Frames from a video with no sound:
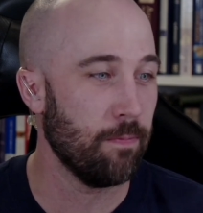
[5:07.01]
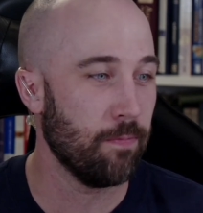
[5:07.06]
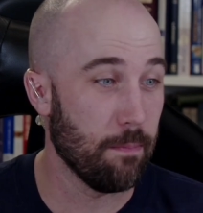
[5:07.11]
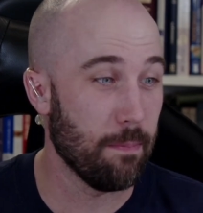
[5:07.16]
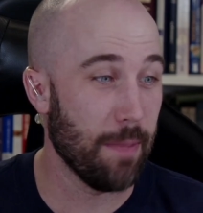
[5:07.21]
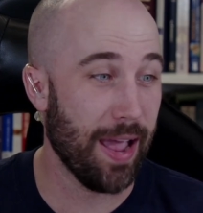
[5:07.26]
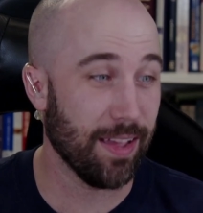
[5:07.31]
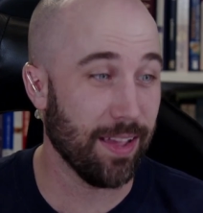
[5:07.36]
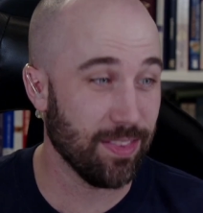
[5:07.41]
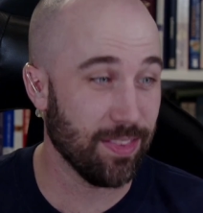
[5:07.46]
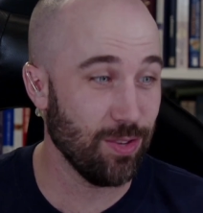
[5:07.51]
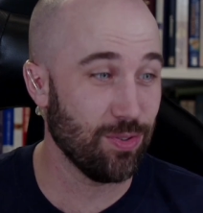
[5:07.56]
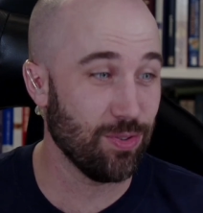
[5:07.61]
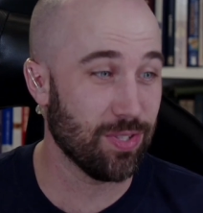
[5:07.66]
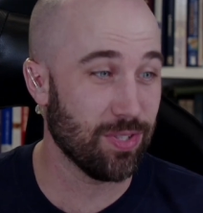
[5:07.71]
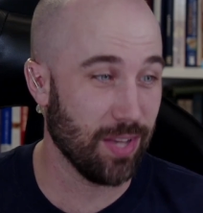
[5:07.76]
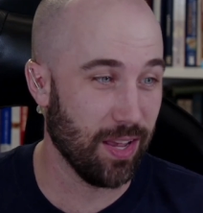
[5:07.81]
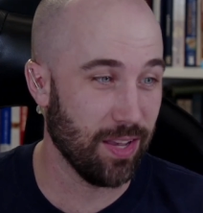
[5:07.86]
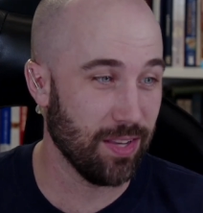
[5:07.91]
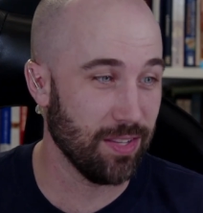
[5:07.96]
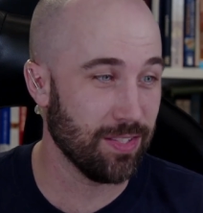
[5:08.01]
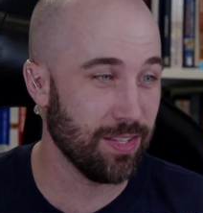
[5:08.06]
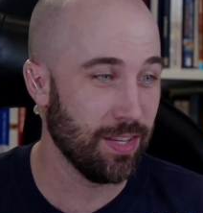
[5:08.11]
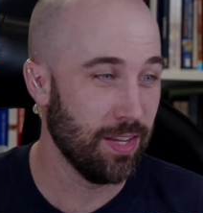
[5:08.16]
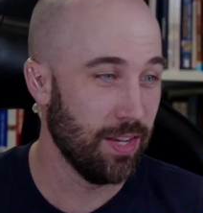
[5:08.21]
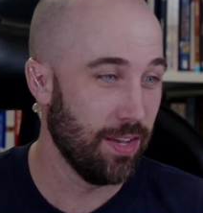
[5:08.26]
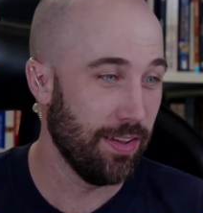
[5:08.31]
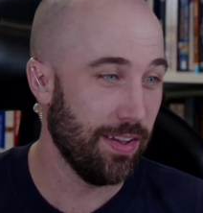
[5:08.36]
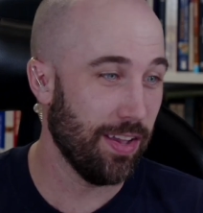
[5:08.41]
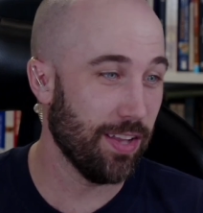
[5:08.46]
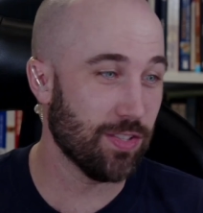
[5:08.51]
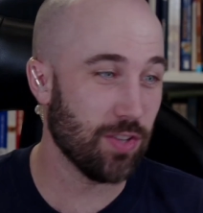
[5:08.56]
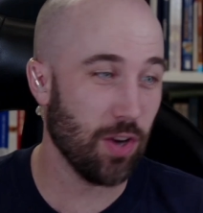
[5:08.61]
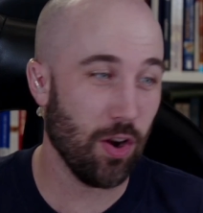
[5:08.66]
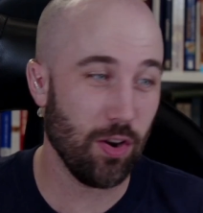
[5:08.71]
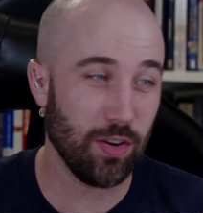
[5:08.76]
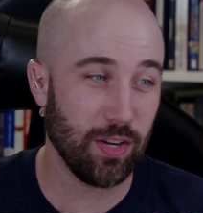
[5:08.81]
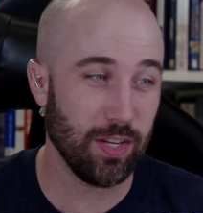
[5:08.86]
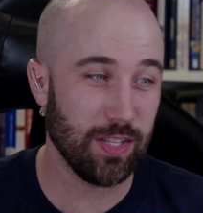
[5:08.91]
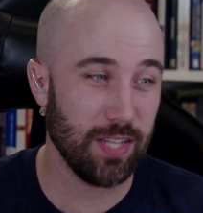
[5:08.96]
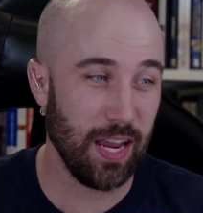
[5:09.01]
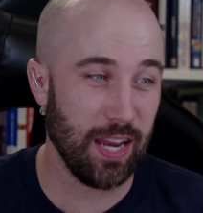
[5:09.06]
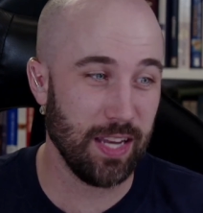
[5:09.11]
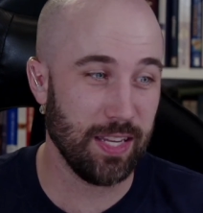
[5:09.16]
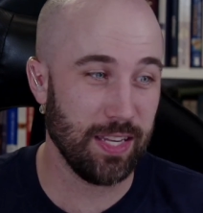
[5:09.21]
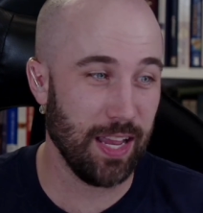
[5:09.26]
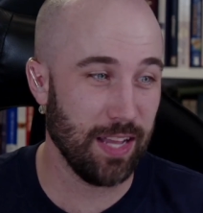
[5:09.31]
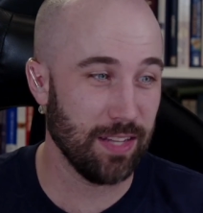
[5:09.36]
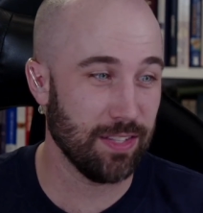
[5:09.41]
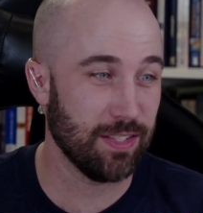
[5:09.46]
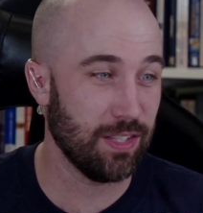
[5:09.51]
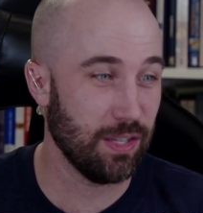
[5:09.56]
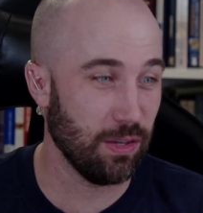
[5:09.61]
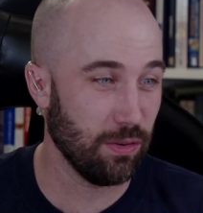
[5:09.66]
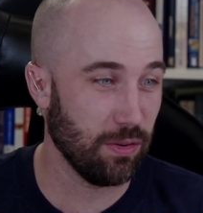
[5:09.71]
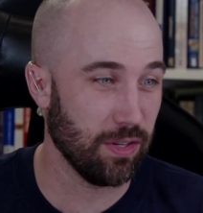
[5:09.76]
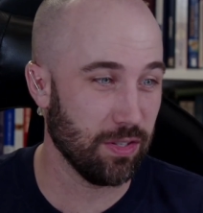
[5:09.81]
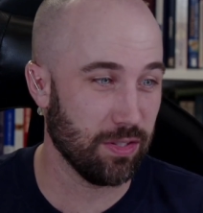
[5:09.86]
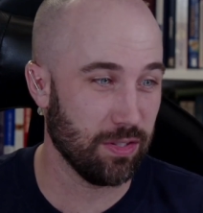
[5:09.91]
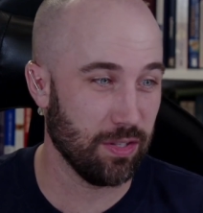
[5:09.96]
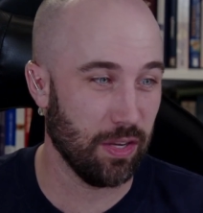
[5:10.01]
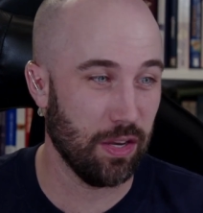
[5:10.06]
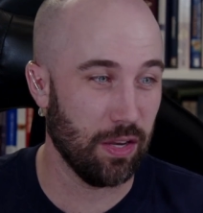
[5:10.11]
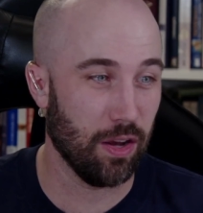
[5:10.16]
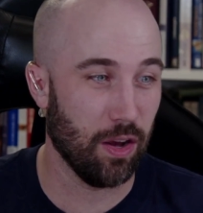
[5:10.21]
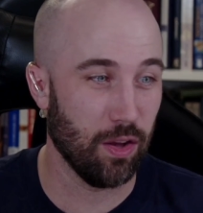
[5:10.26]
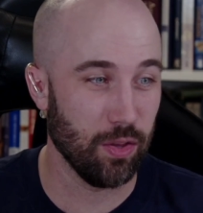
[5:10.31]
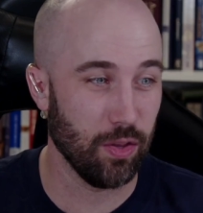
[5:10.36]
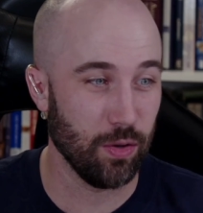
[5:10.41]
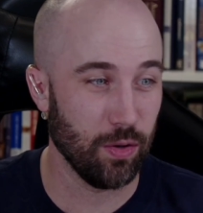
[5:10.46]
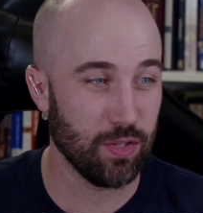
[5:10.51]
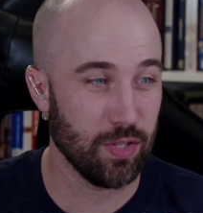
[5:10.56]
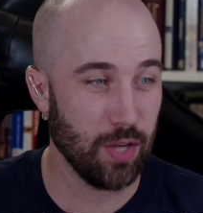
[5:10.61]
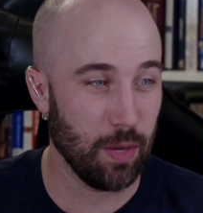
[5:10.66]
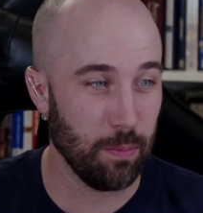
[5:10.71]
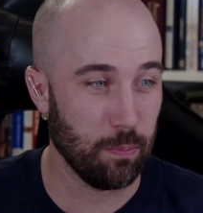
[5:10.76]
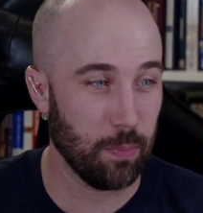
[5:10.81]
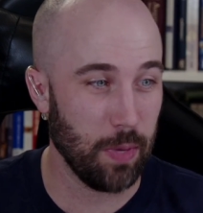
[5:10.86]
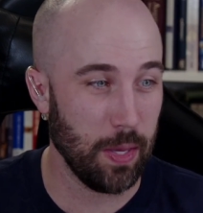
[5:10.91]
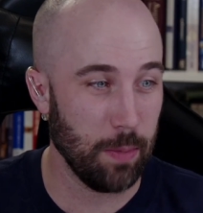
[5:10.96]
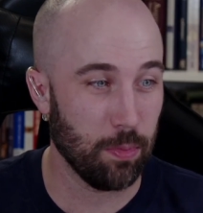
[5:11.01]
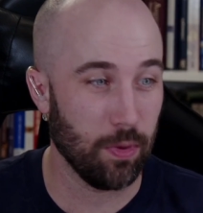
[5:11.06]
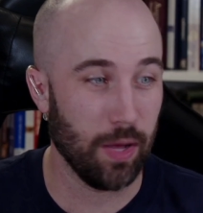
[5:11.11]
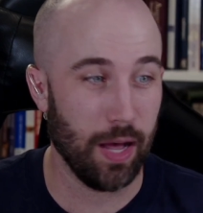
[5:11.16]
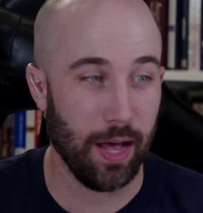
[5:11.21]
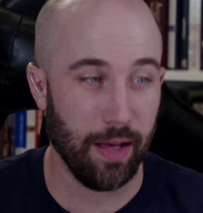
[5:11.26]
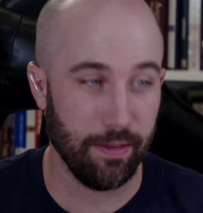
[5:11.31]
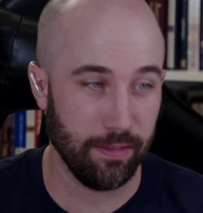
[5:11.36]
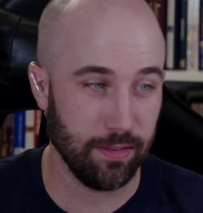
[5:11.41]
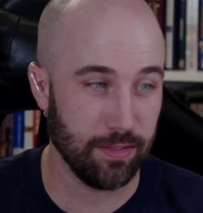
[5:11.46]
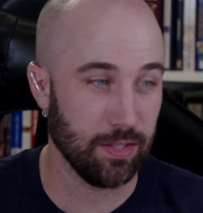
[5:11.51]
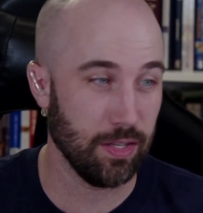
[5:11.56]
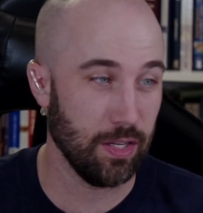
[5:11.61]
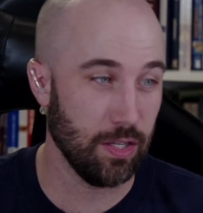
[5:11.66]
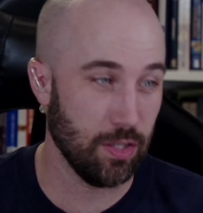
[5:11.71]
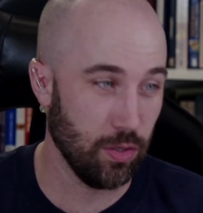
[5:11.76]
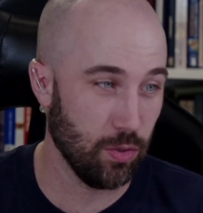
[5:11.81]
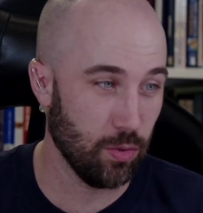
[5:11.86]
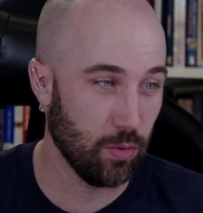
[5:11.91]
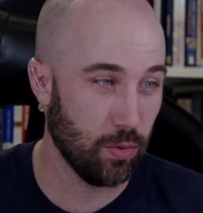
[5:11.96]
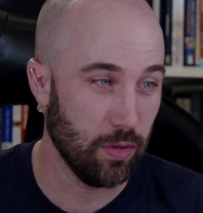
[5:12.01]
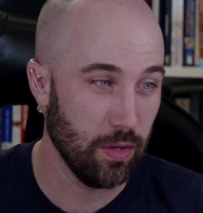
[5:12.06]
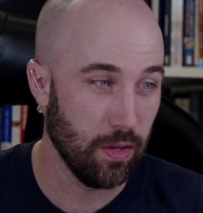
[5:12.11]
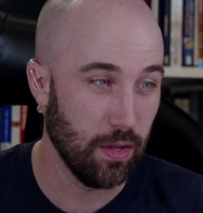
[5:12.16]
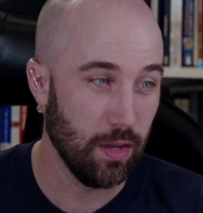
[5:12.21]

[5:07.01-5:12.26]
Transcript: Matthew says, it's hard to take Dan seriously, although some people obviously do.